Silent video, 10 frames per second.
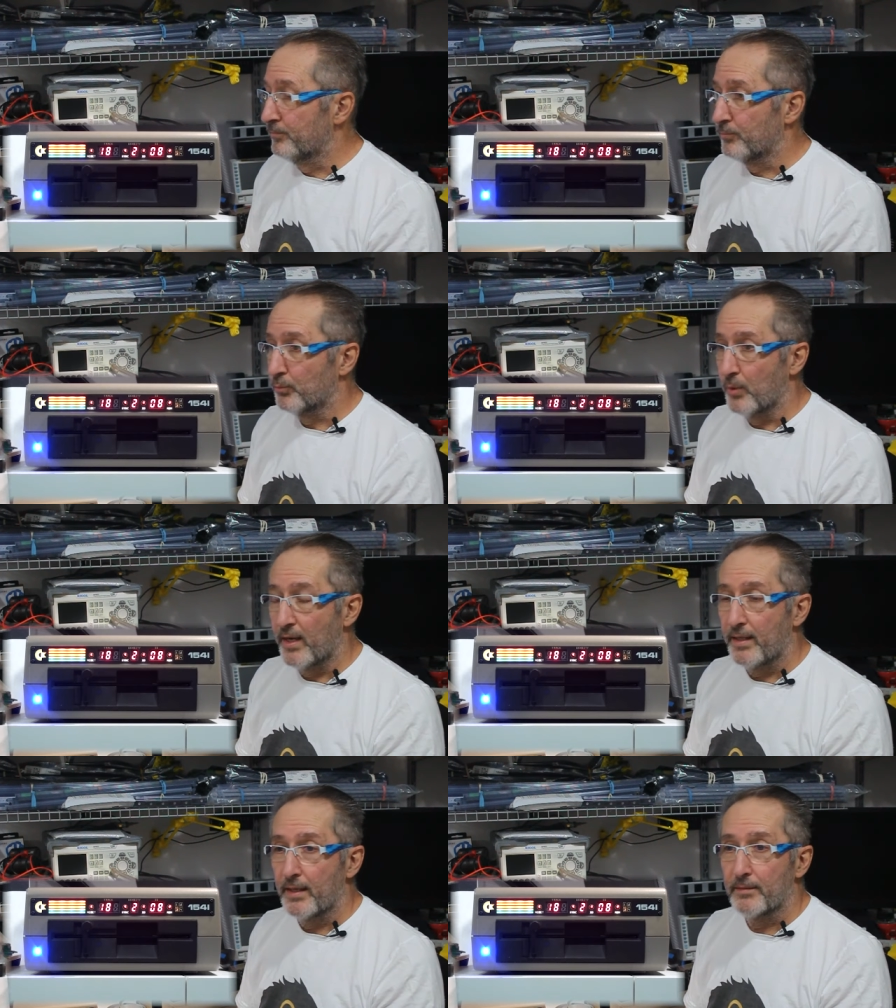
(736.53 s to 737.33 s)

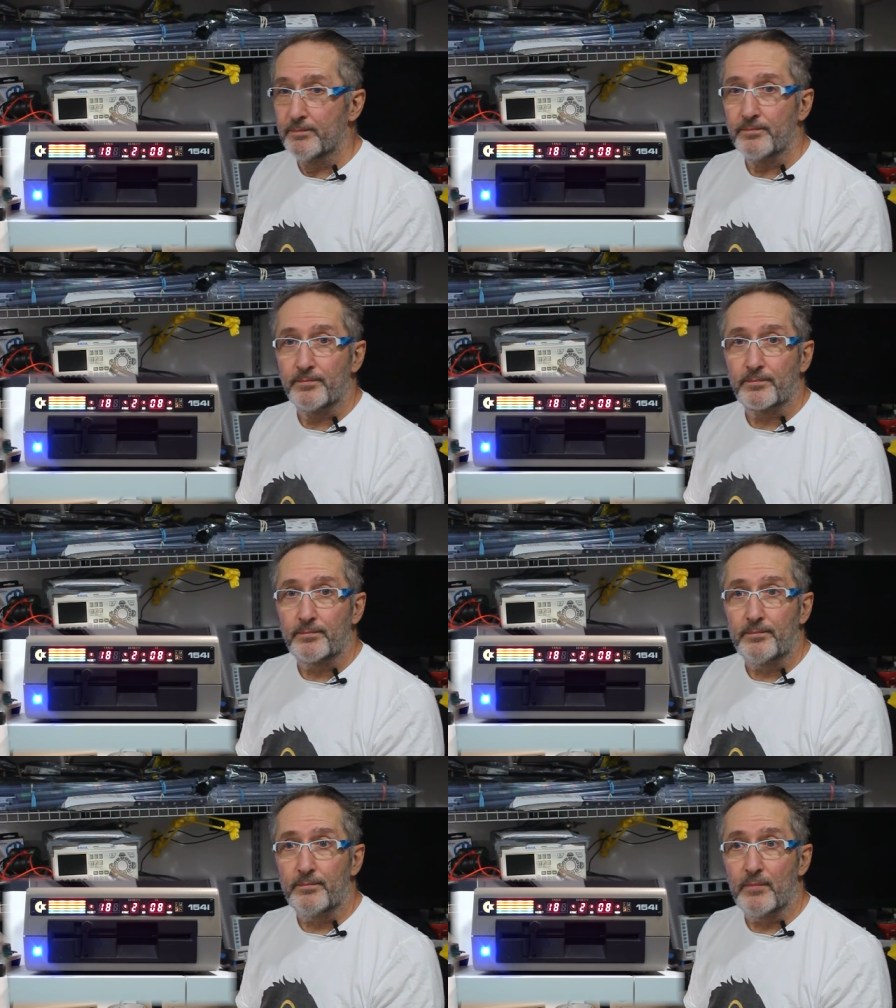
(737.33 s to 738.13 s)
writing
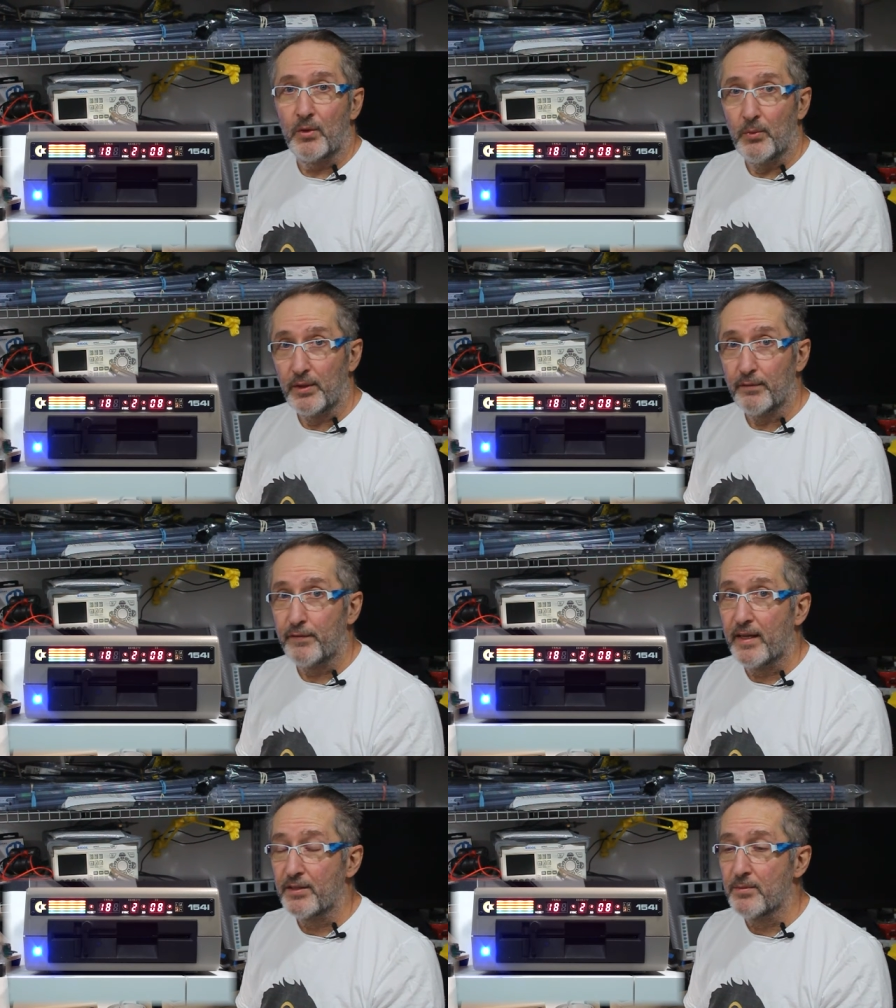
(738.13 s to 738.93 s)
with the
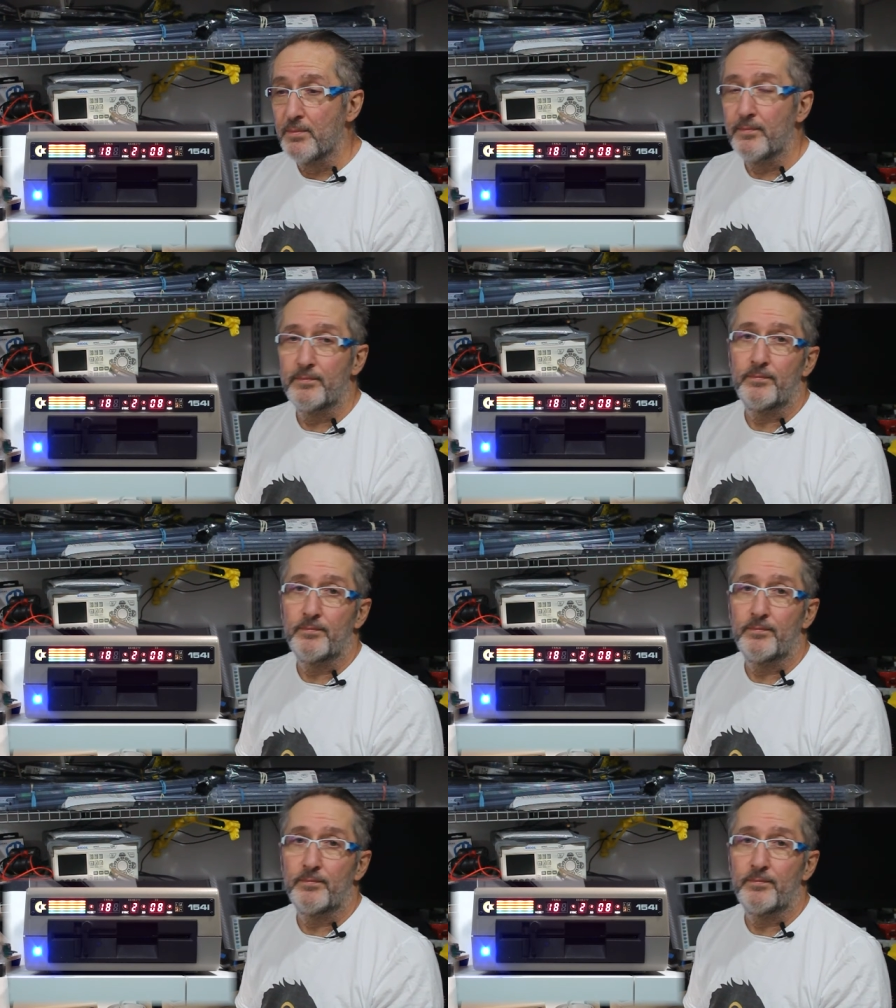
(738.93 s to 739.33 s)
Phantom.